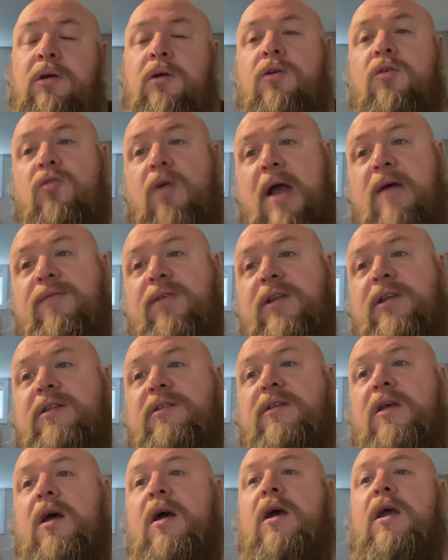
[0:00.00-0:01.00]
graphic
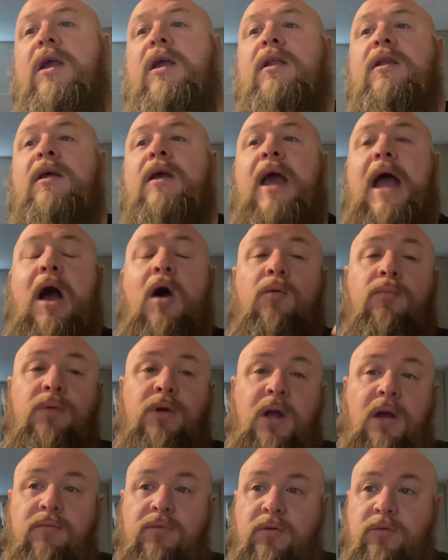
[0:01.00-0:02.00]
design, album
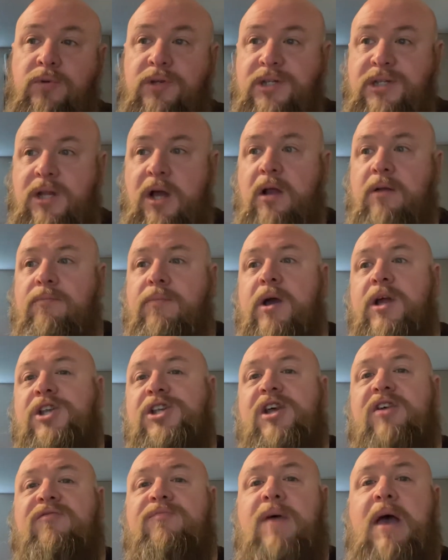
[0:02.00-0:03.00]
cover was done by
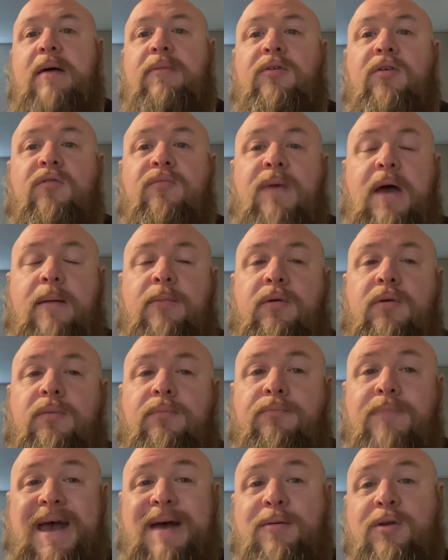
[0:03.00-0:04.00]
Jeff Babineau,
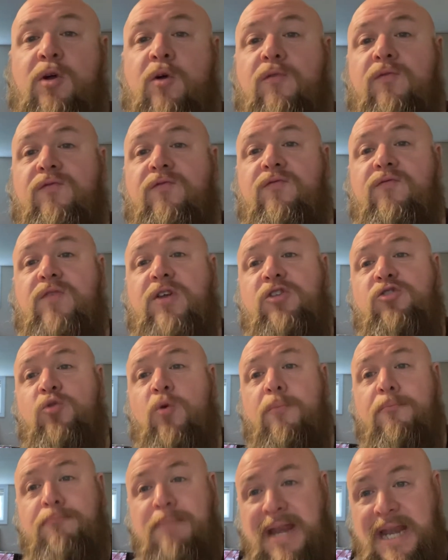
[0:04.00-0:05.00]
Babineau
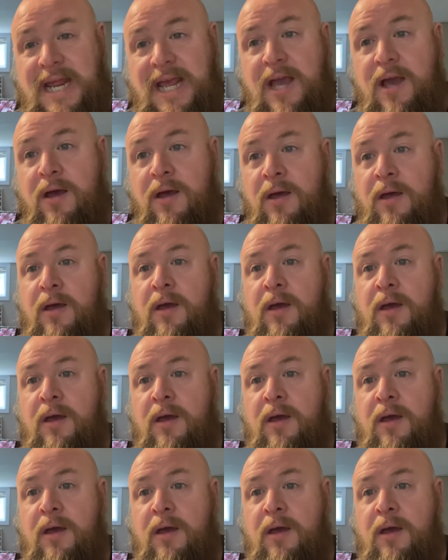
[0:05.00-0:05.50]
Visual Media.